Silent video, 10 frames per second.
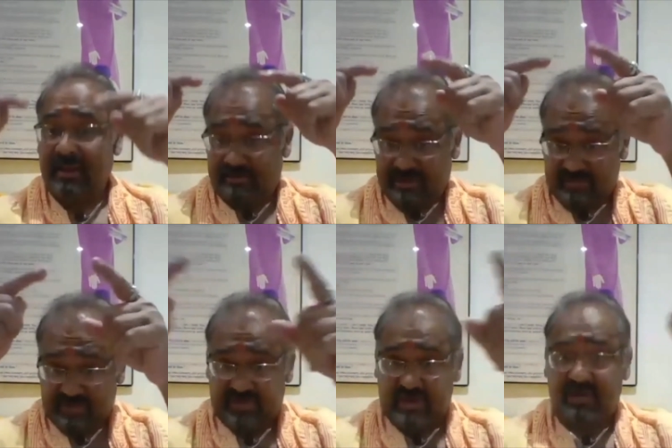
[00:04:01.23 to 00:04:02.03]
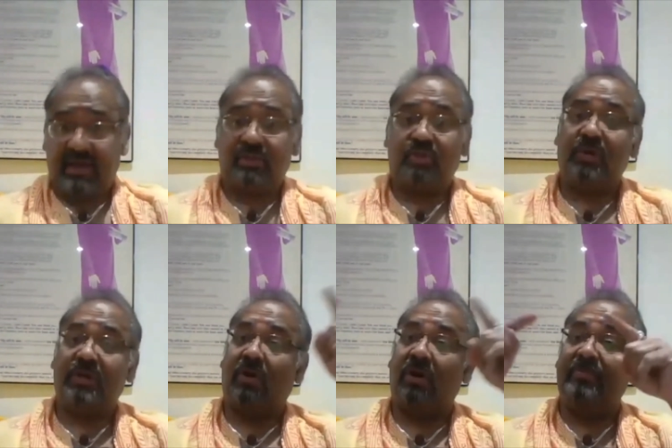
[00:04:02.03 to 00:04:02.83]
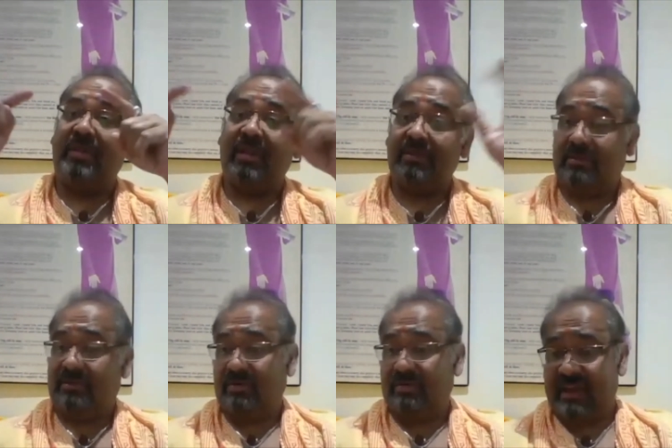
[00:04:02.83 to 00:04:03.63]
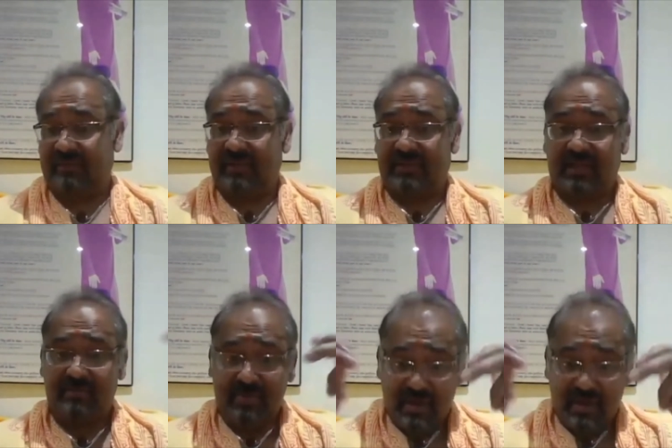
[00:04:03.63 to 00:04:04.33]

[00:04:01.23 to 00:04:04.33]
Brahma vihara is towards all beings, you behave the same.